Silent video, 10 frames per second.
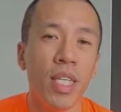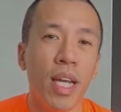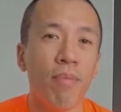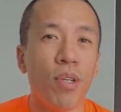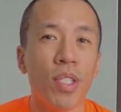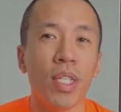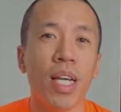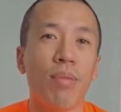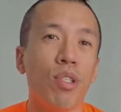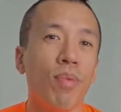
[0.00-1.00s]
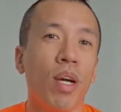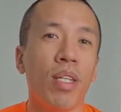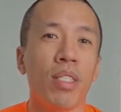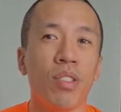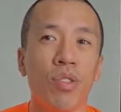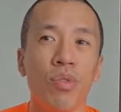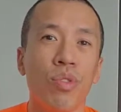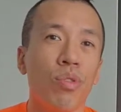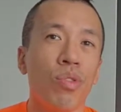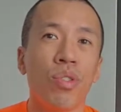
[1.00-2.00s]
And most of the time, to be honest, you
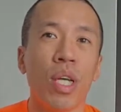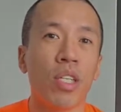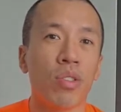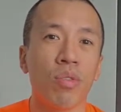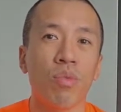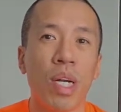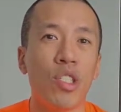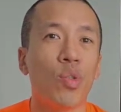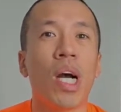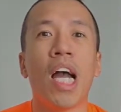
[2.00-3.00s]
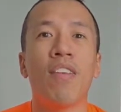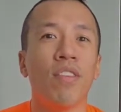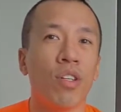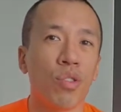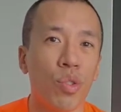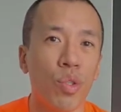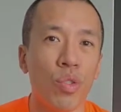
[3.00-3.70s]
use like OneDrive or Google